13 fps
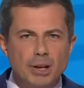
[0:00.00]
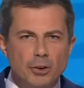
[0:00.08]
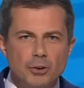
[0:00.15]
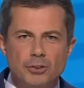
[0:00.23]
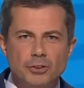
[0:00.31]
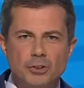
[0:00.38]
the
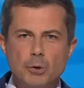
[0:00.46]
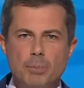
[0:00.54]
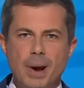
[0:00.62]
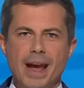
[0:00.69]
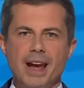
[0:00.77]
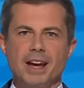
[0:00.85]

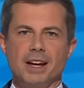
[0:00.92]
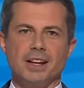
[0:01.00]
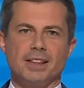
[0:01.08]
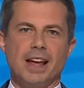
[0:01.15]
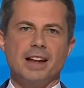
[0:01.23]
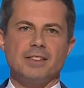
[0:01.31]
bills you
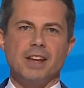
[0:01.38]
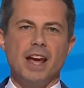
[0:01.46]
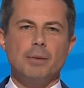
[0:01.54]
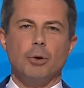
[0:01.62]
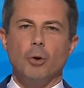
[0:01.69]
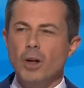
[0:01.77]
pay at
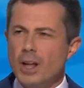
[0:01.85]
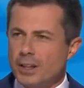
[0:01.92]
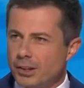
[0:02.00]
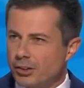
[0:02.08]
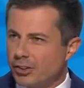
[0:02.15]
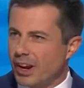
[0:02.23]
that table,